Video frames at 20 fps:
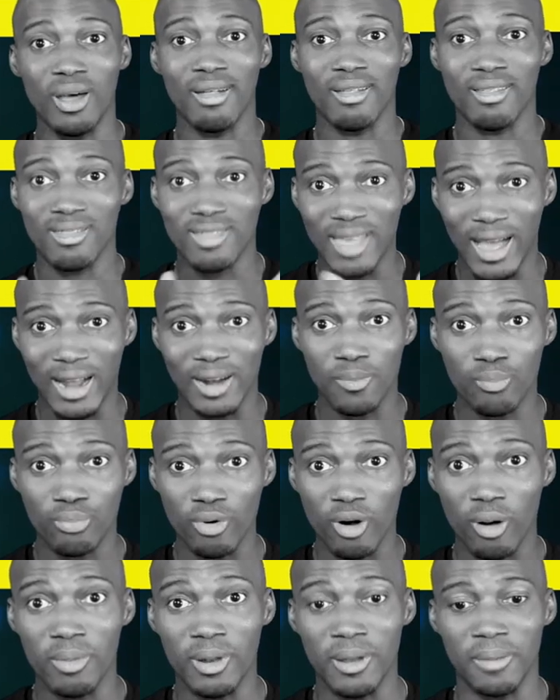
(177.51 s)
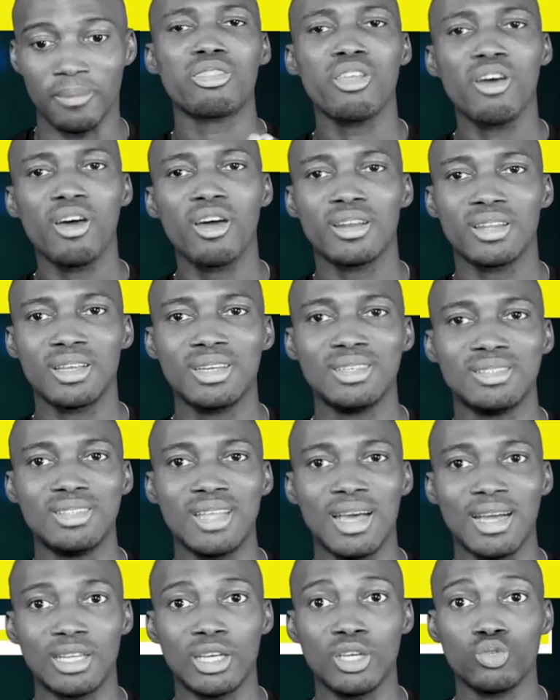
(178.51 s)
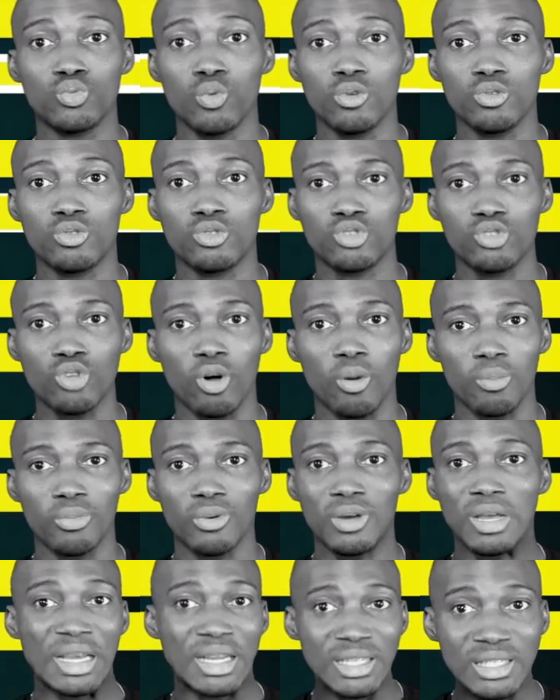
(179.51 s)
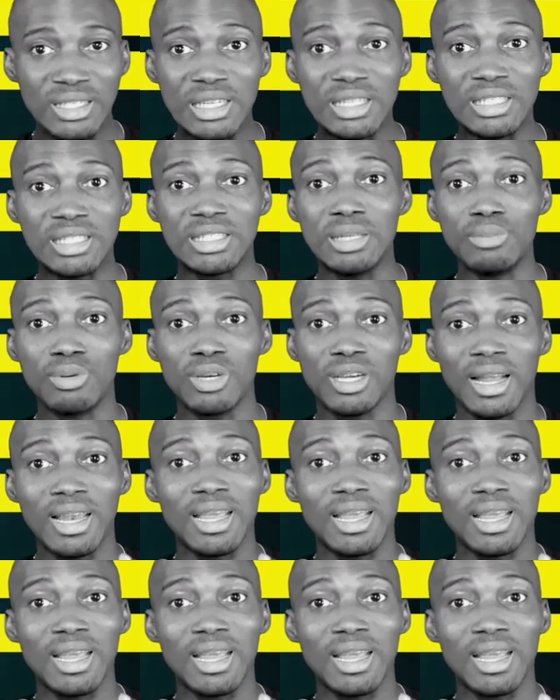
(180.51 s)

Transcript: that problem. Third is that it will stop. This typically